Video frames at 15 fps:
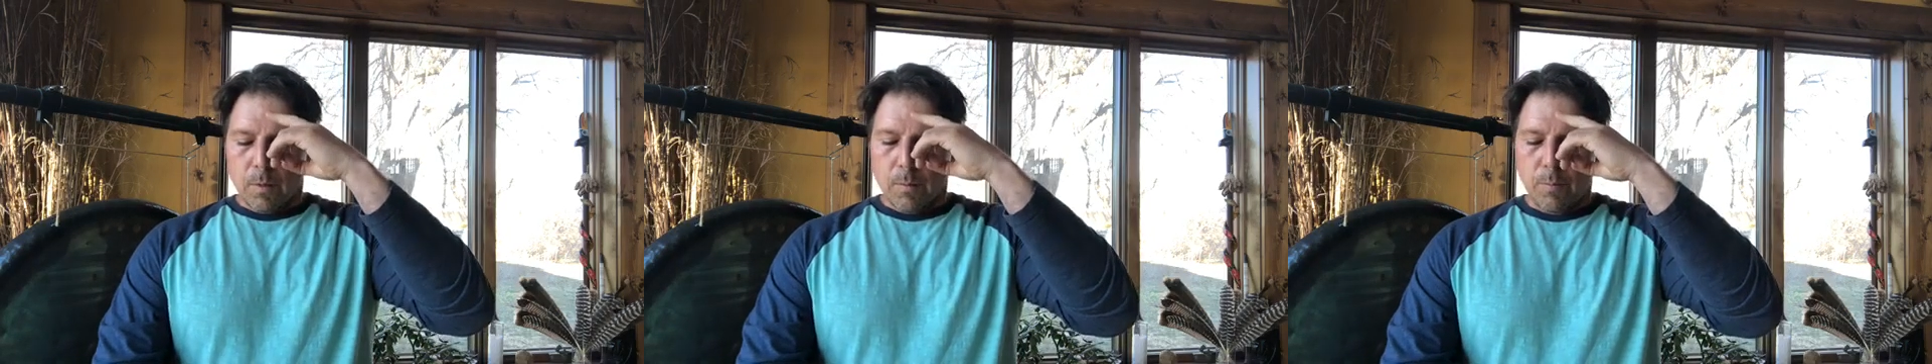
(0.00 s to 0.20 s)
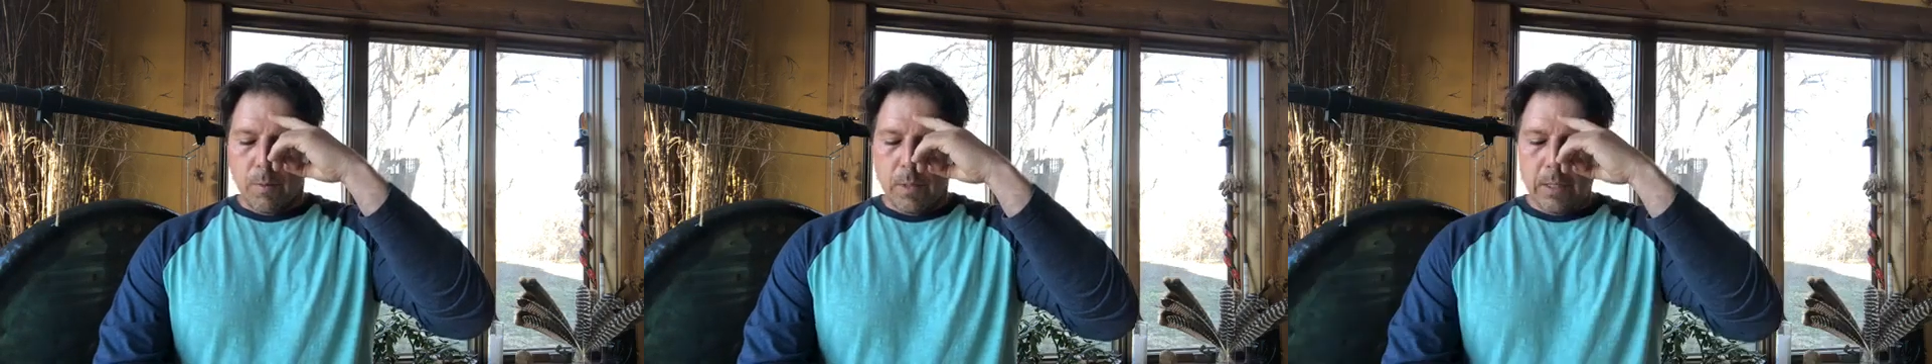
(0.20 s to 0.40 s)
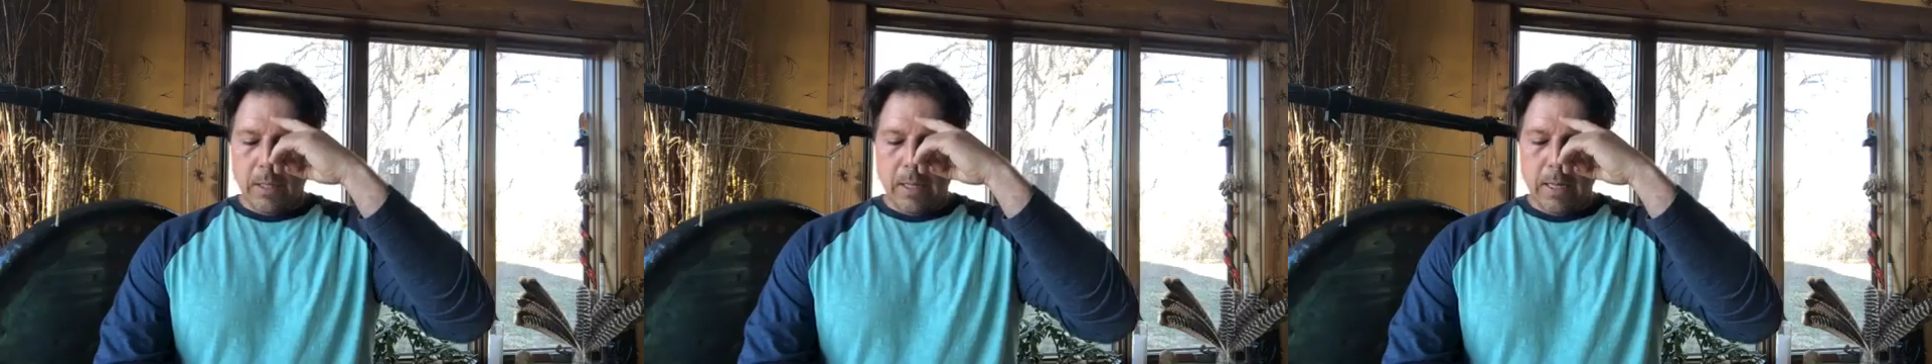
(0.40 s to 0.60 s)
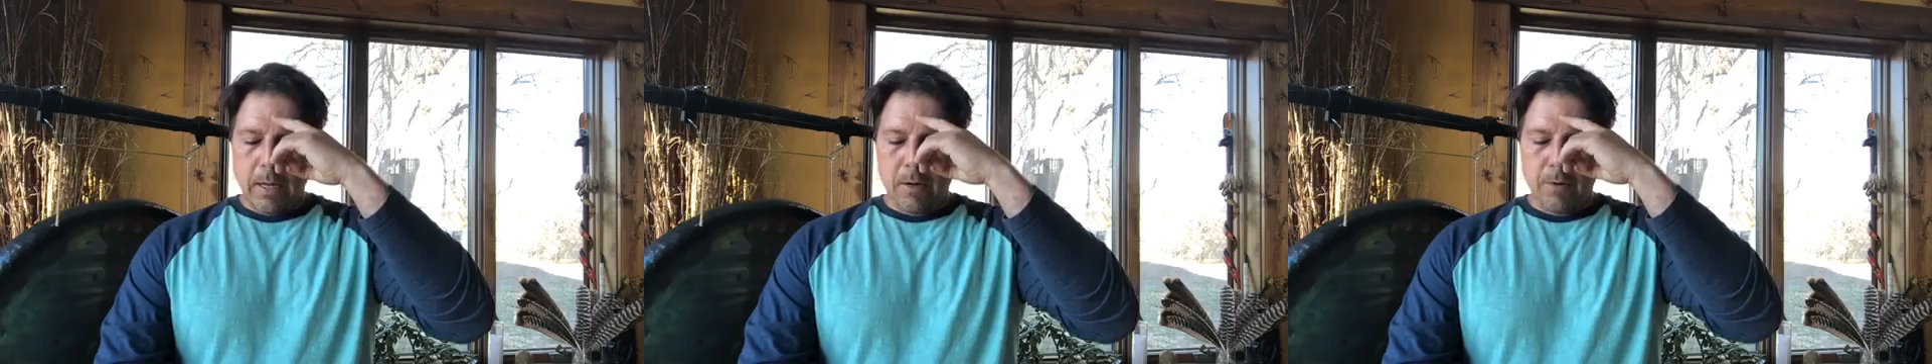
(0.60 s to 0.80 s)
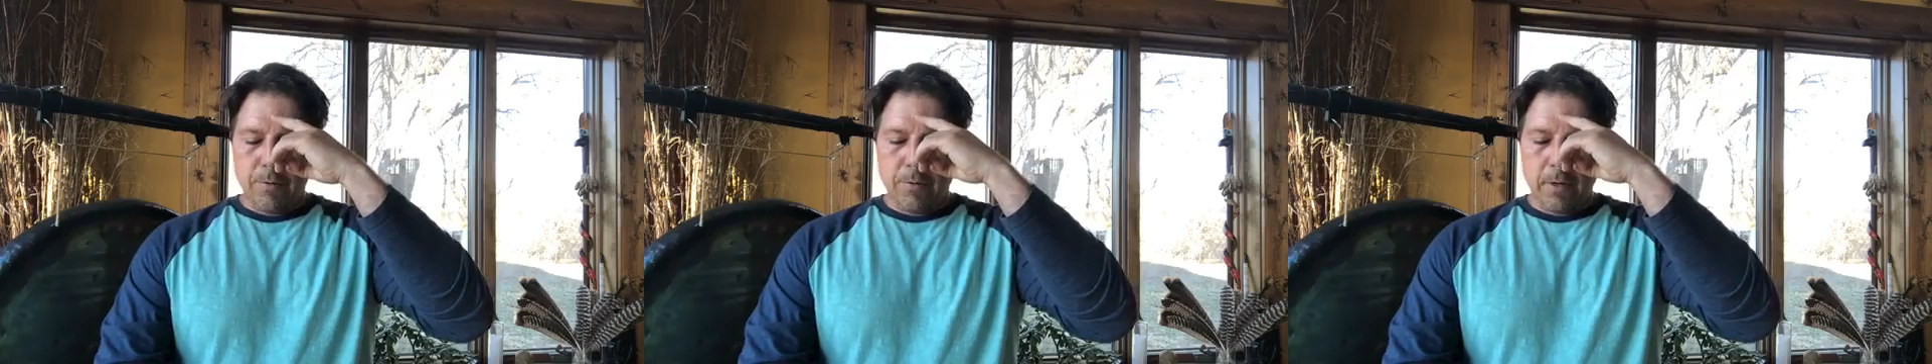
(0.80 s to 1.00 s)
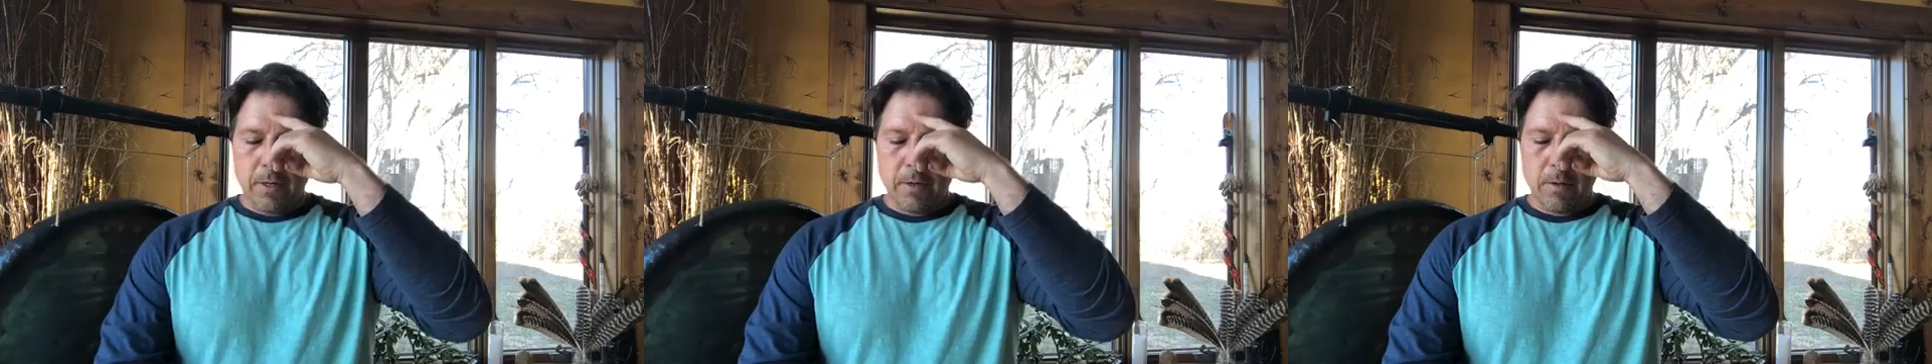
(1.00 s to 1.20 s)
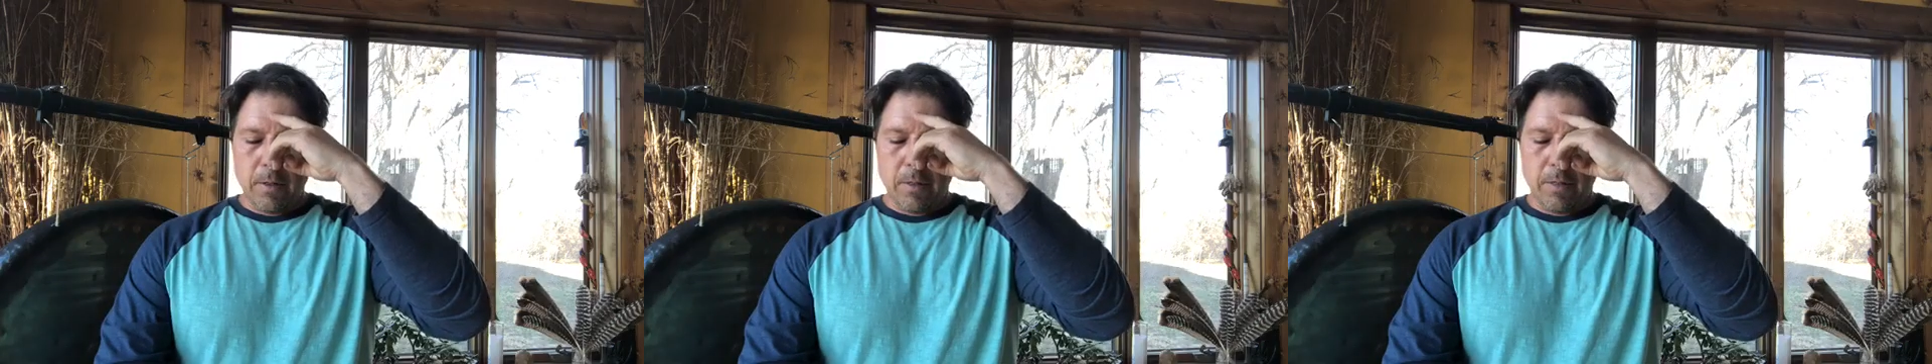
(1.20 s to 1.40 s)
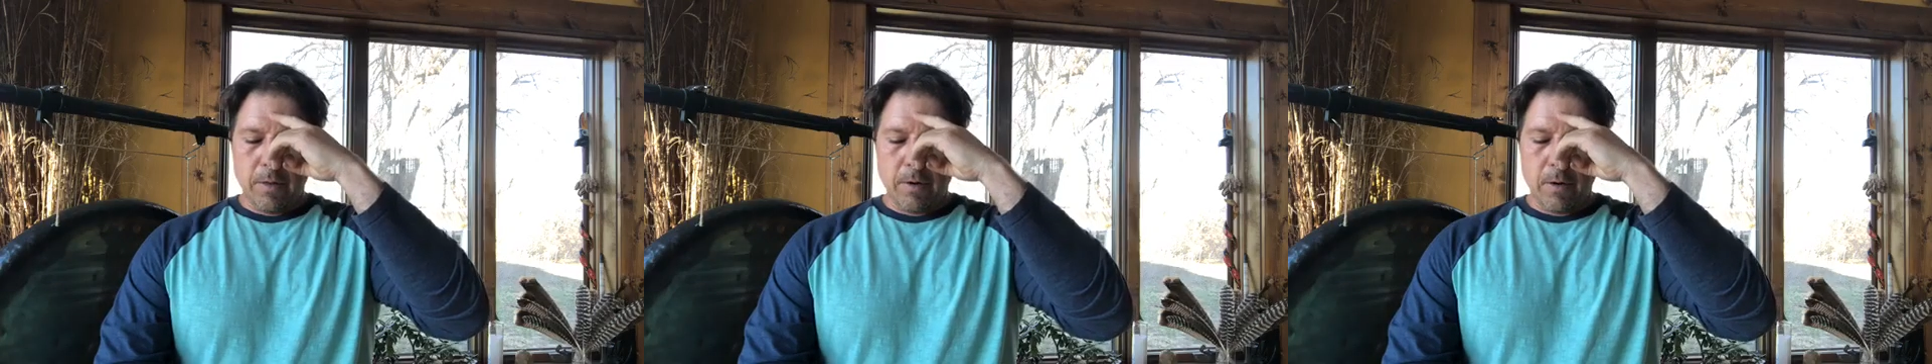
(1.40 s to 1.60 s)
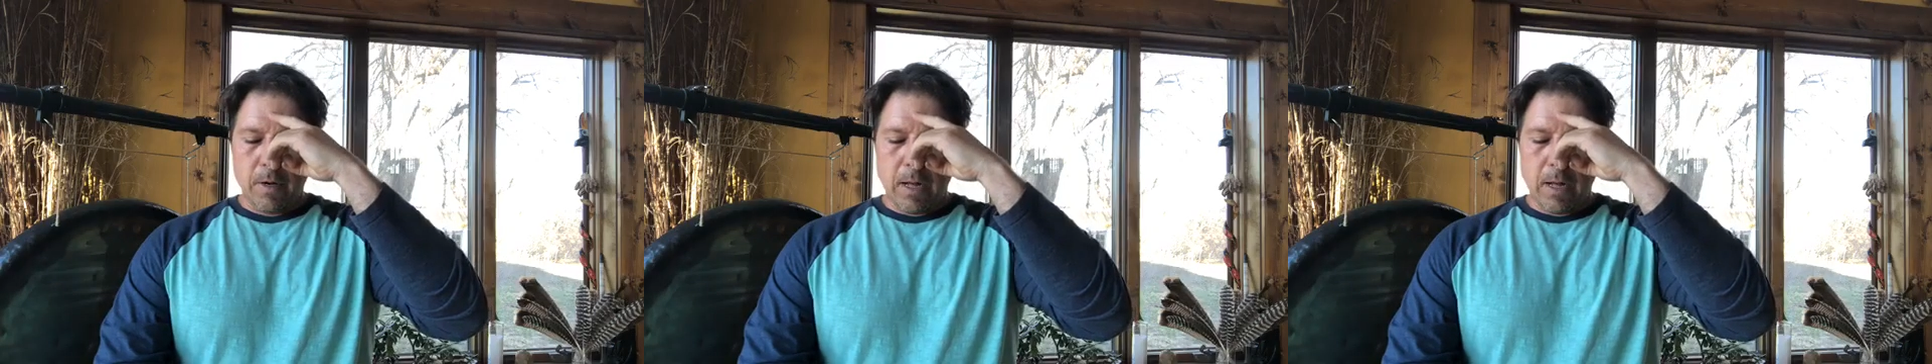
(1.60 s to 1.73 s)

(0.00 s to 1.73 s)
Bring the energy into the third